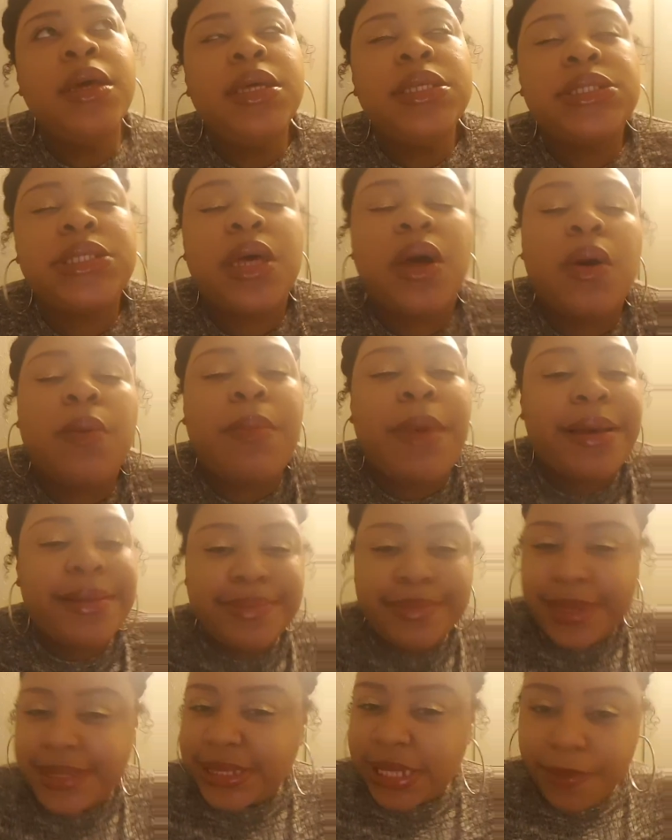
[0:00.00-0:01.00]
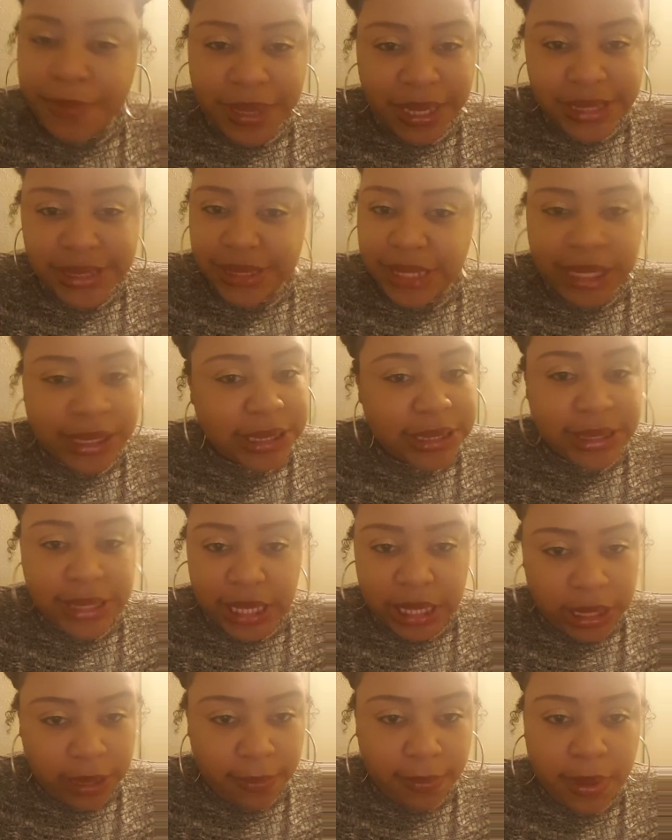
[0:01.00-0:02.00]
So my stomach is not the
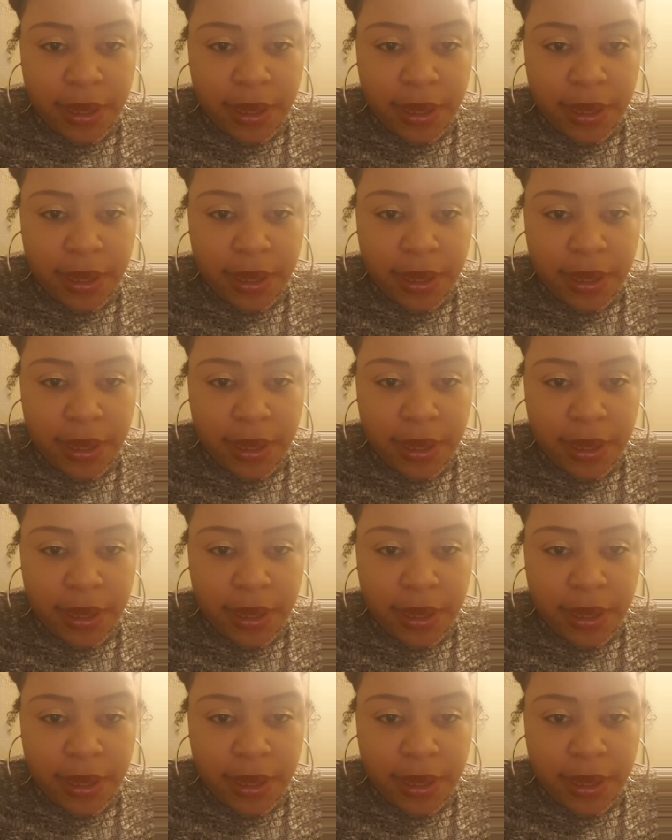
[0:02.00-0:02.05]
same,